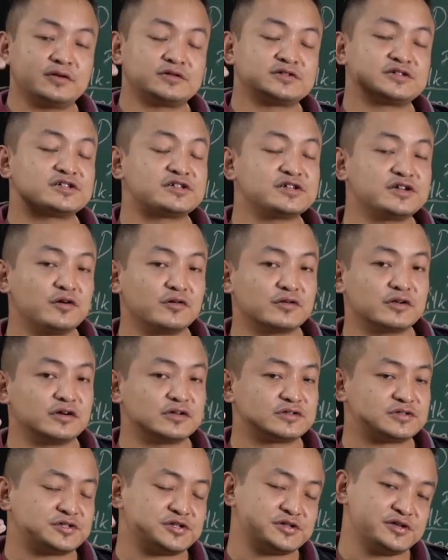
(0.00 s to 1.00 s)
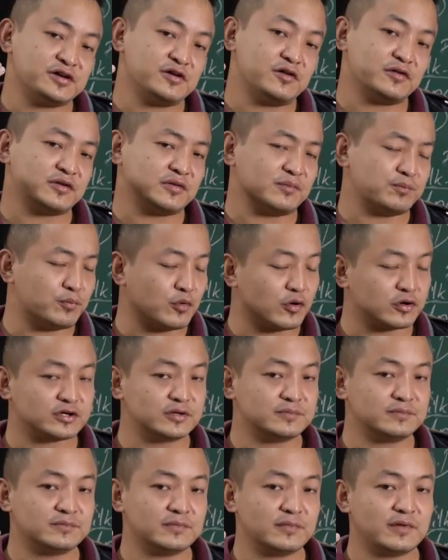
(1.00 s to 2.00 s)
3 on
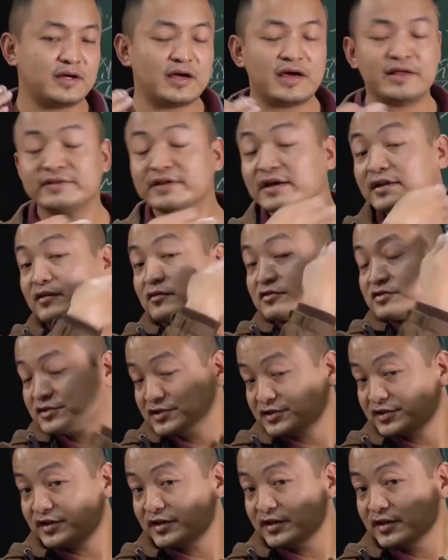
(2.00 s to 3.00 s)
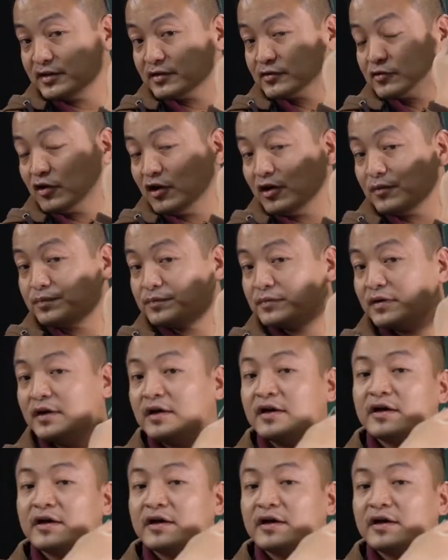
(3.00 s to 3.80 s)
bottom, and then 3 top